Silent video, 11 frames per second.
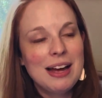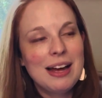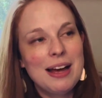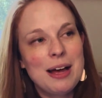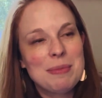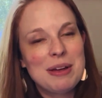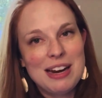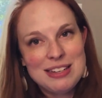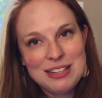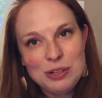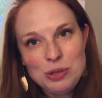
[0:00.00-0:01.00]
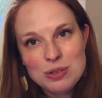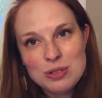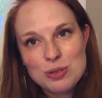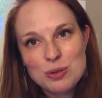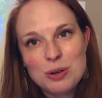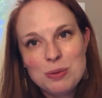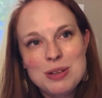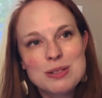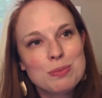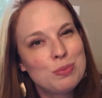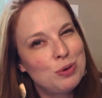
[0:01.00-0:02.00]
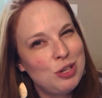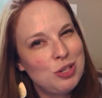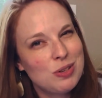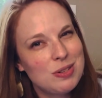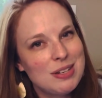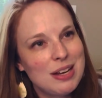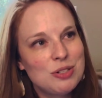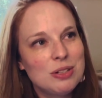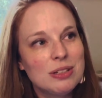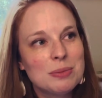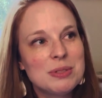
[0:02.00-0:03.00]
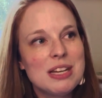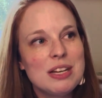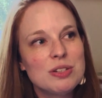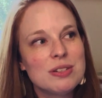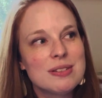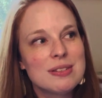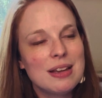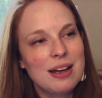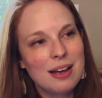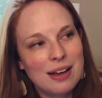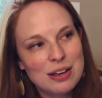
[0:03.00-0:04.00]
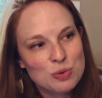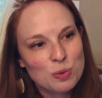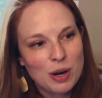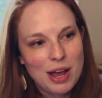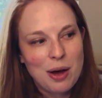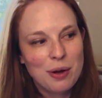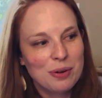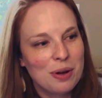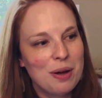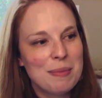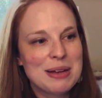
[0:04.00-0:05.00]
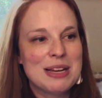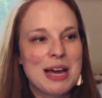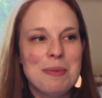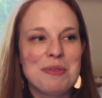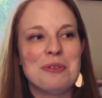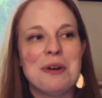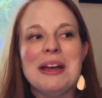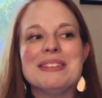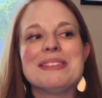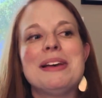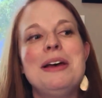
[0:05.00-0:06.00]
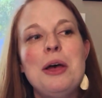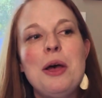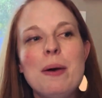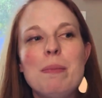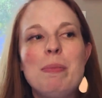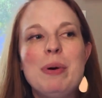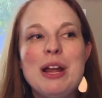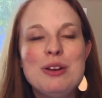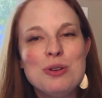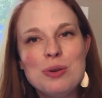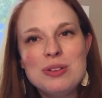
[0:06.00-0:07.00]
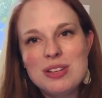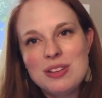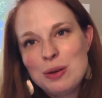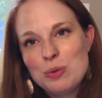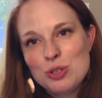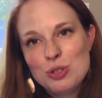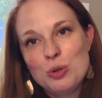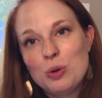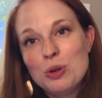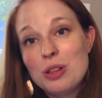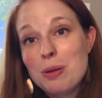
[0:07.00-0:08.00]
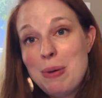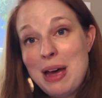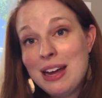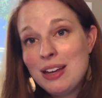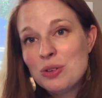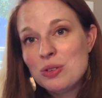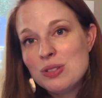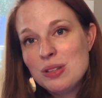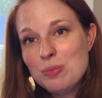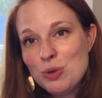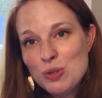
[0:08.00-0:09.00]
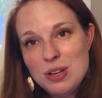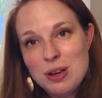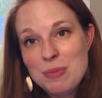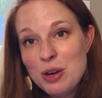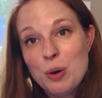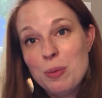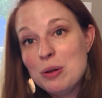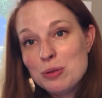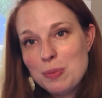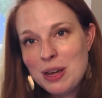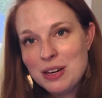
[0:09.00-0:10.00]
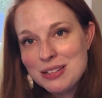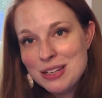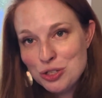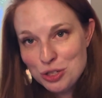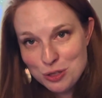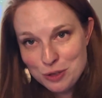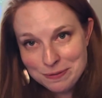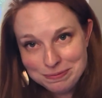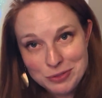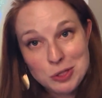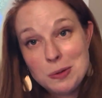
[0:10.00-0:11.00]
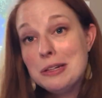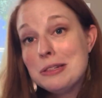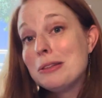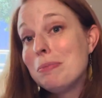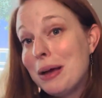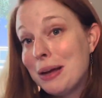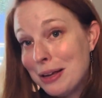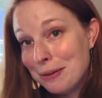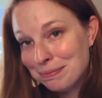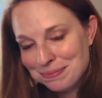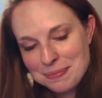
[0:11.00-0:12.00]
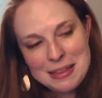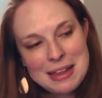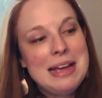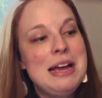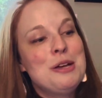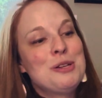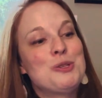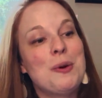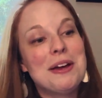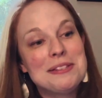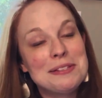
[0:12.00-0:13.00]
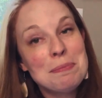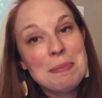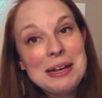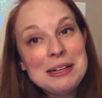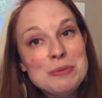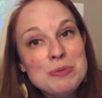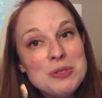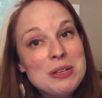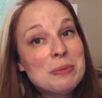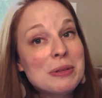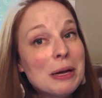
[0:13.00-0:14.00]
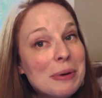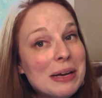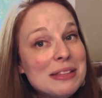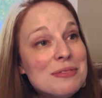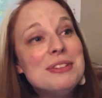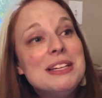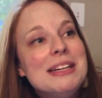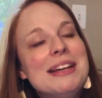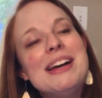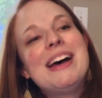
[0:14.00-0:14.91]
and I tell you this story because I'm pretty sure the statute of limitations has run out on my time in France. But I noticed that there was a door to the back entrance of the museum that nobody was paying attention to. So I just slipped back in. So I slipped back in the museum without paying the fee